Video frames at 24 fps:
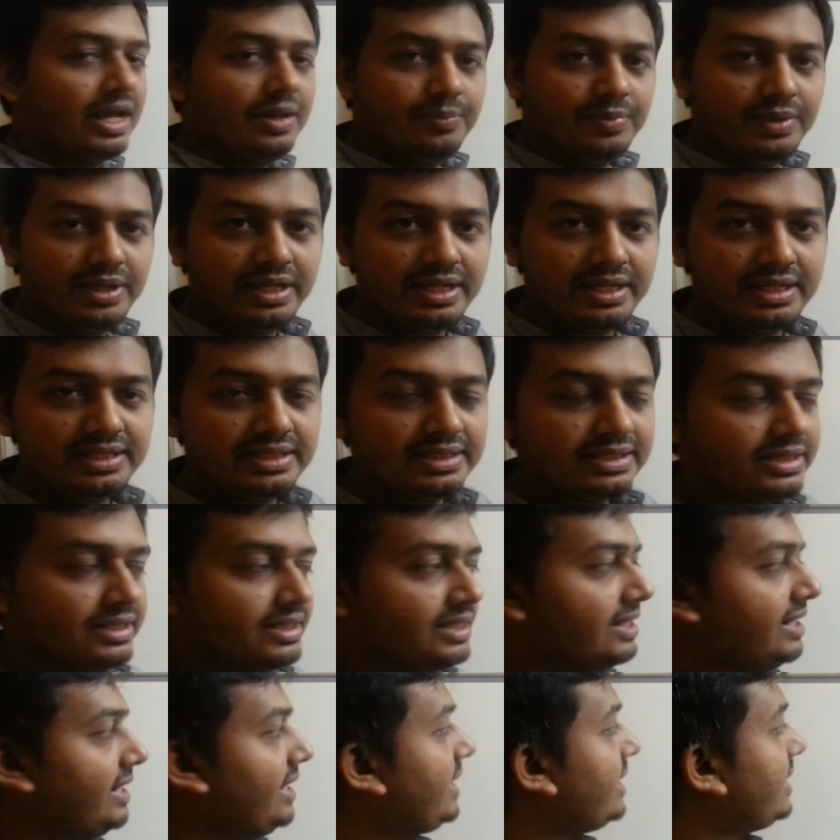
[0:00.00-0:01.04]
IP is
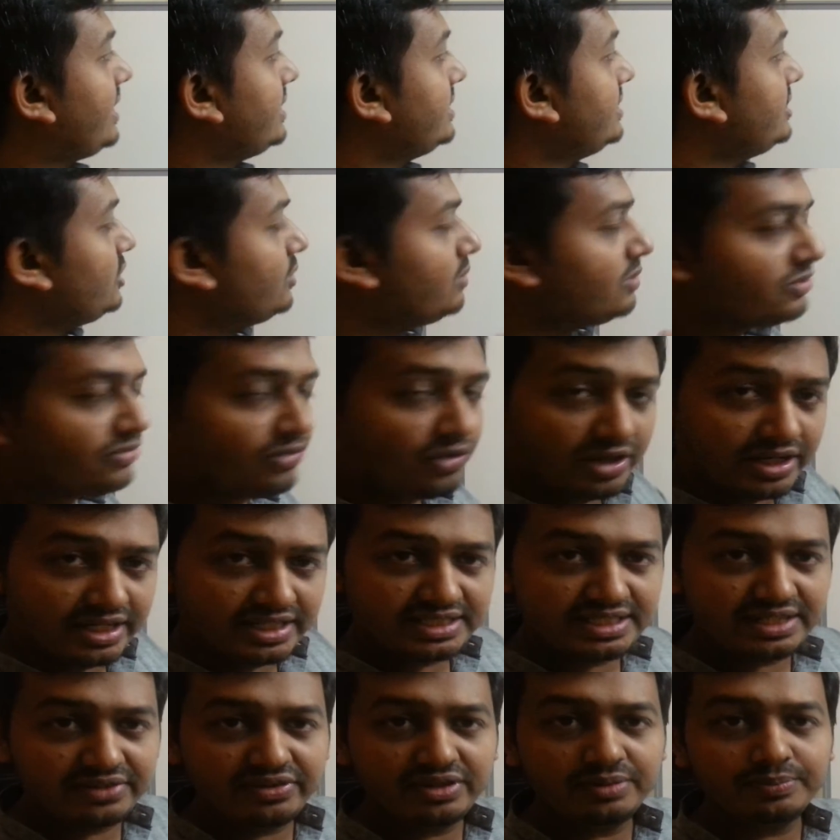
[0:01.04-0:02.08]
it consumes
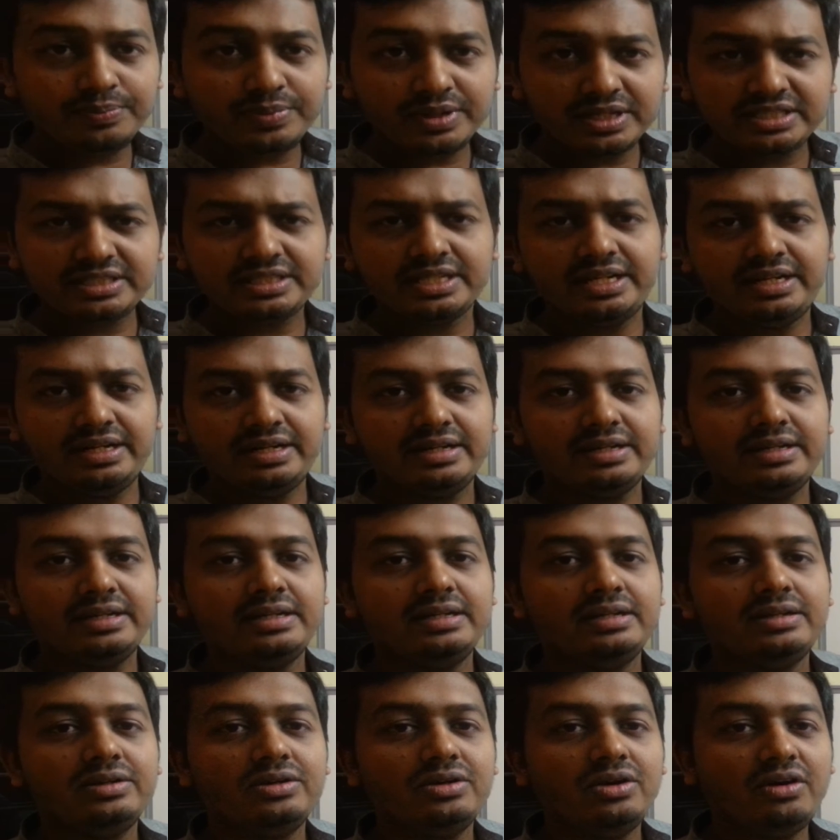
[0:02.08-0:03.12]
47%
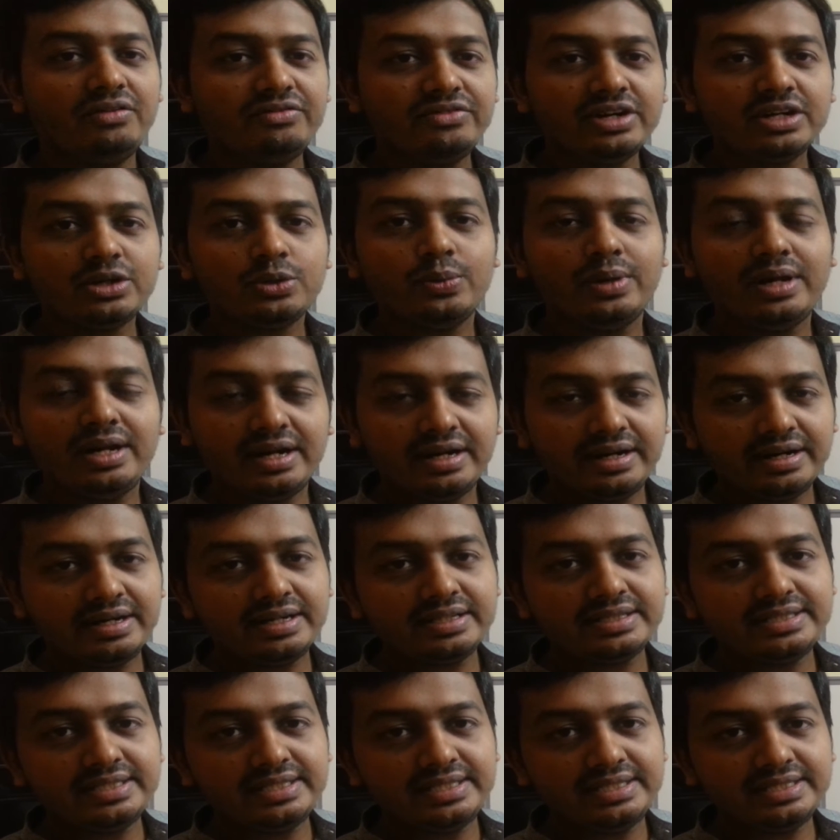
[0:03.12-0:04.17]
of the 1200
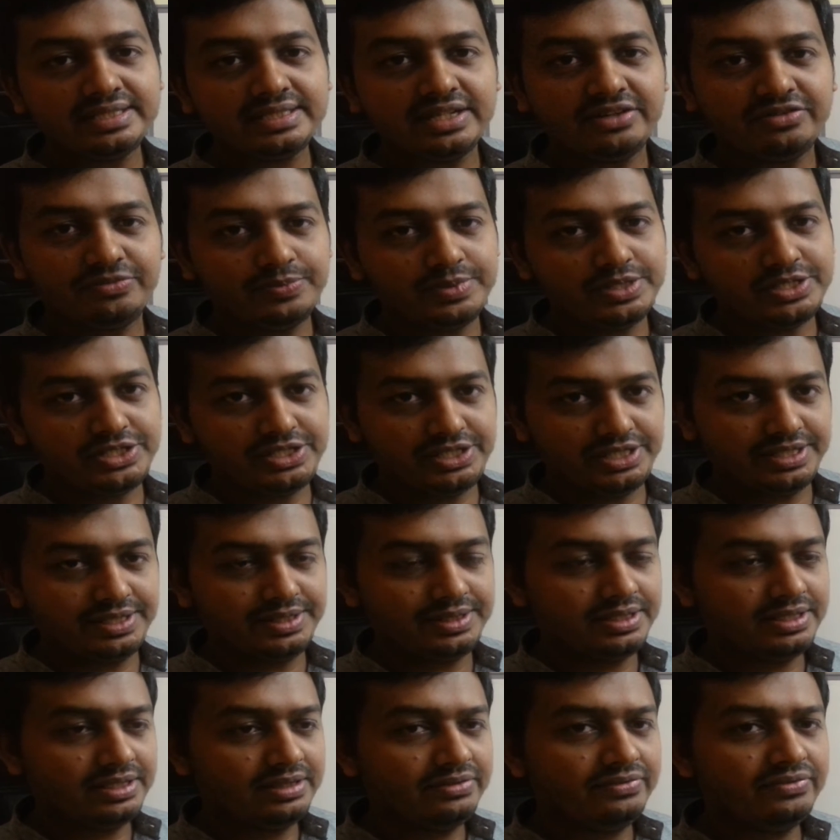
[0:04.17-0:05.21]
series FPGA,
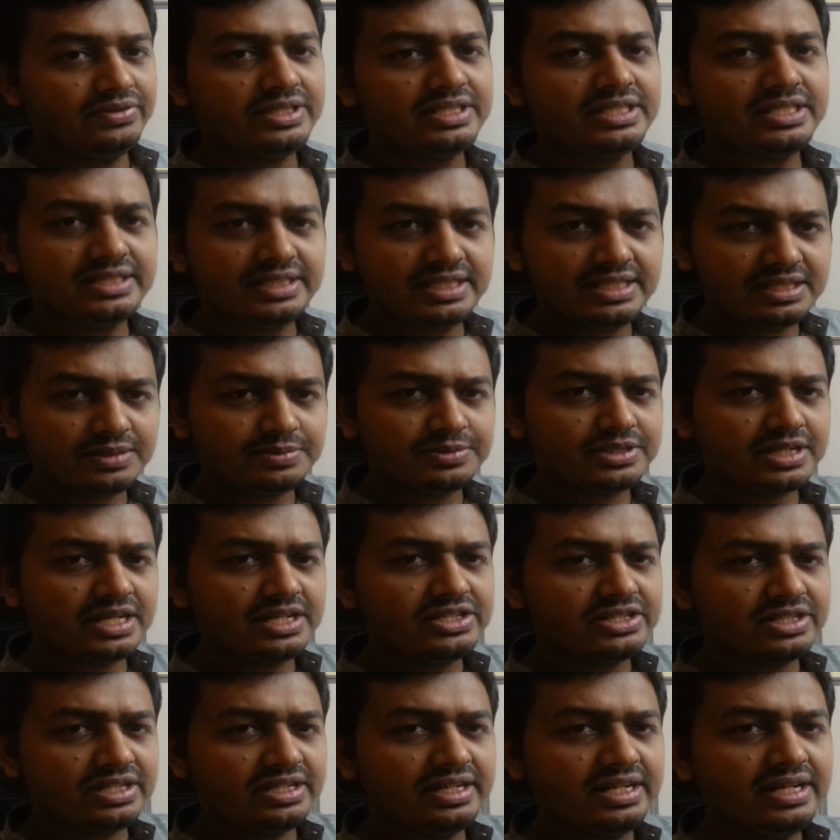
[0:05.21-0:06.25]
which is a
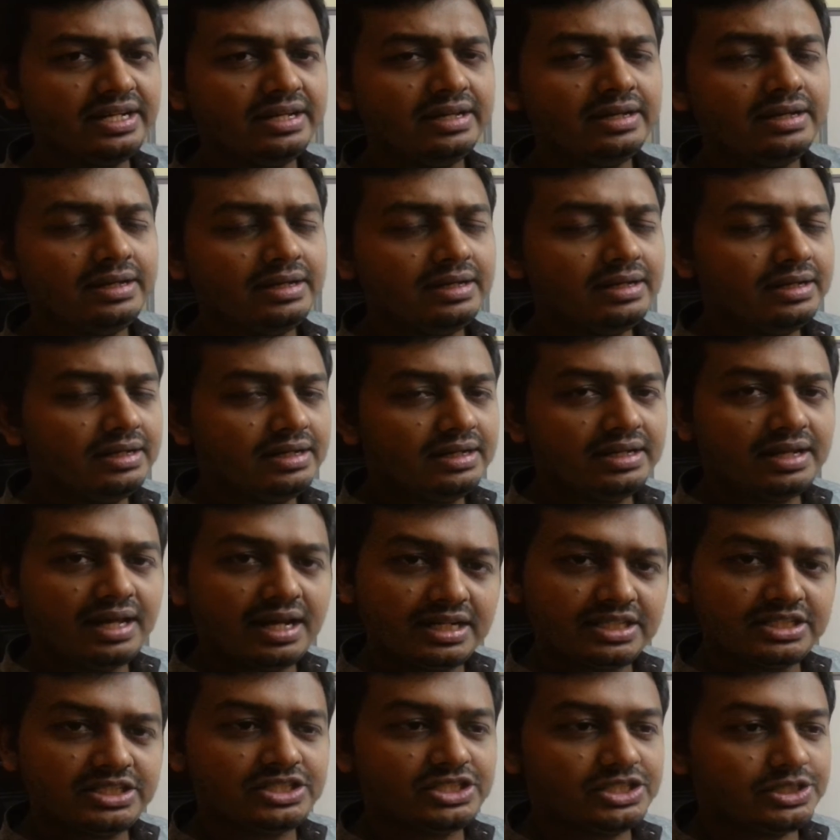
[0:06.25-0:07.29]
substantially
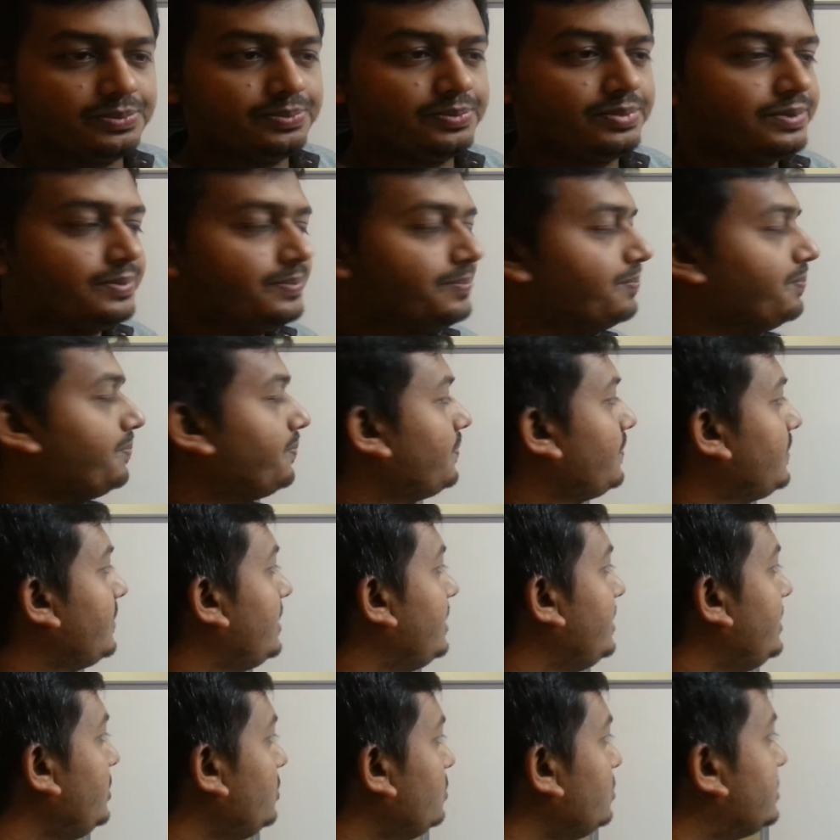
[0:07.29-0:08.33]
large chip
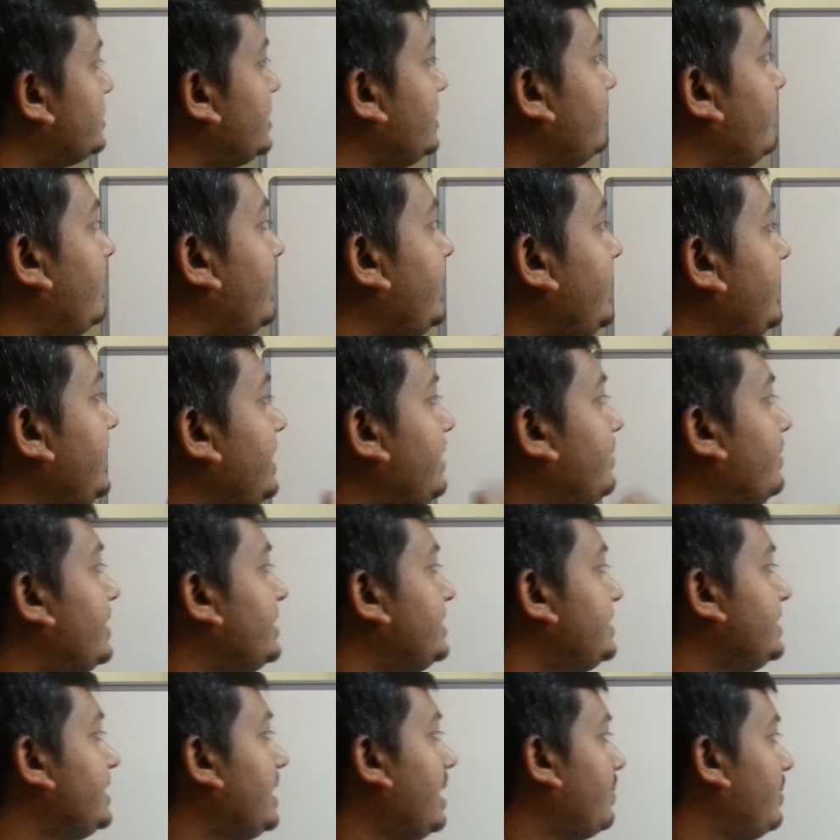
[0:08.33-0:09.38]
used in many
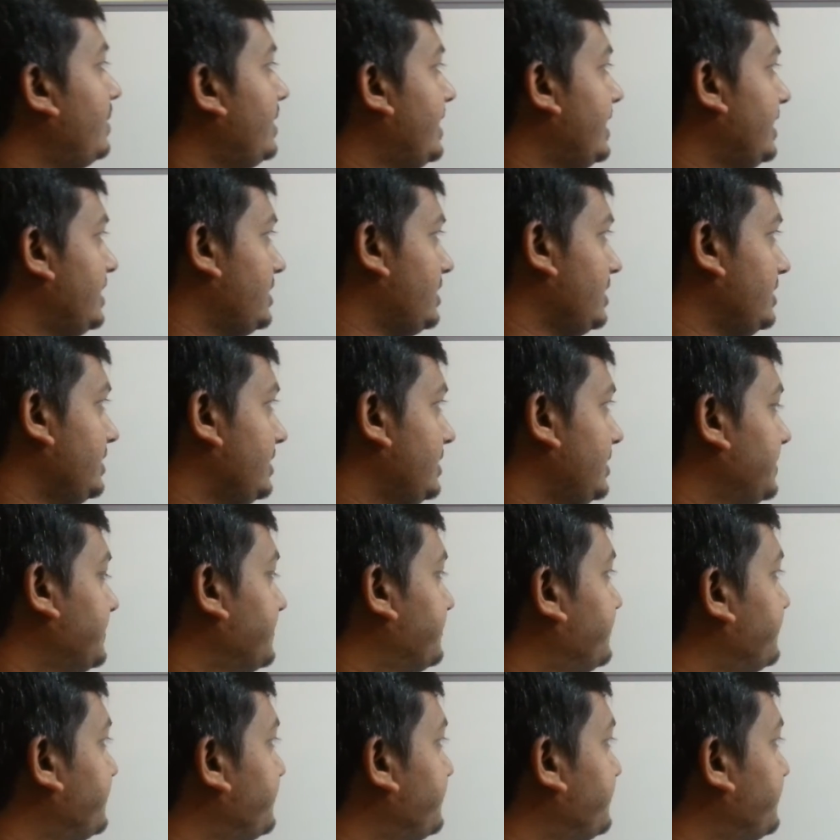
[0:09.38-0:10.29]
imaging applications.